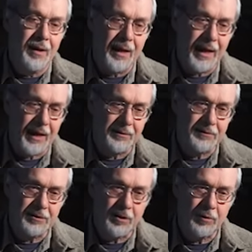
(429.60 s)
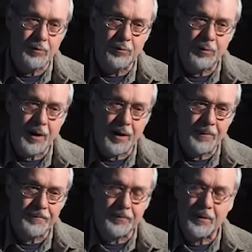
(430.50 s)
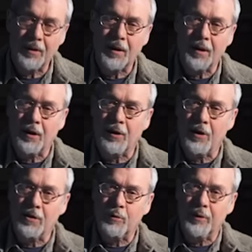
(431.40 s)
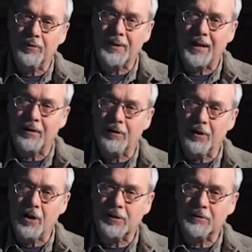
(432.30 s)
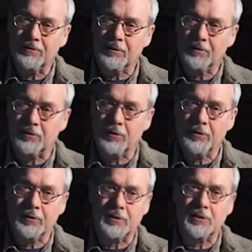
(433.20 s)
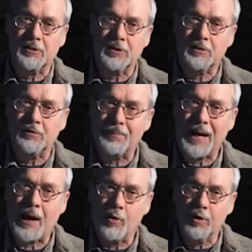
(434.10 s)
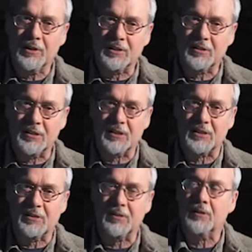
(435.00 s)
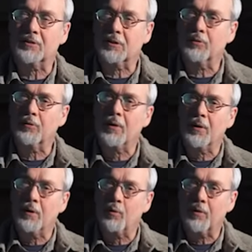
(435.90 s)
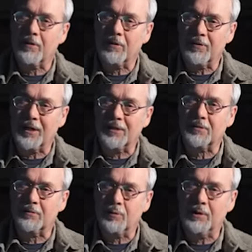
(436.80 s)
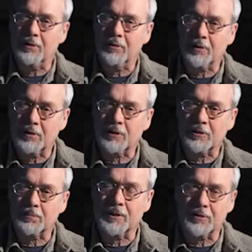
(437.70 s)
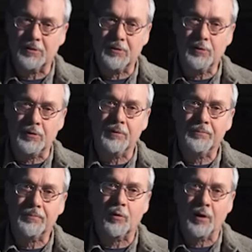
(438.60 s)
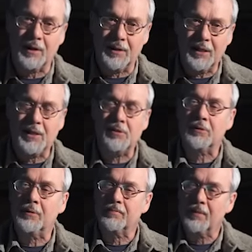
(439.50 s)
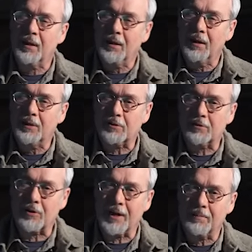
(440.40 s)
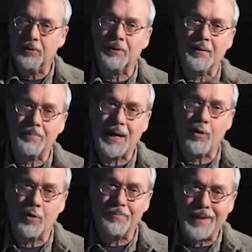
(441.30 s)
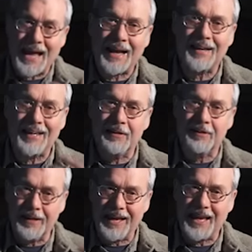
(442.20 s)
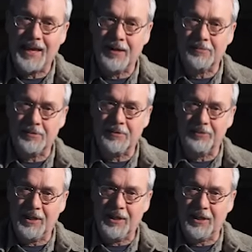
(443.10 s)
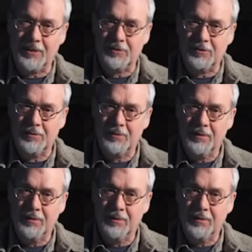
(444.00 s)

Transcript: And so along with that loss of control, there's a sense of powerlessness. And so one of the things that we do at Clear Spring School, where I teach, is to try to put that power back into the hands of kids.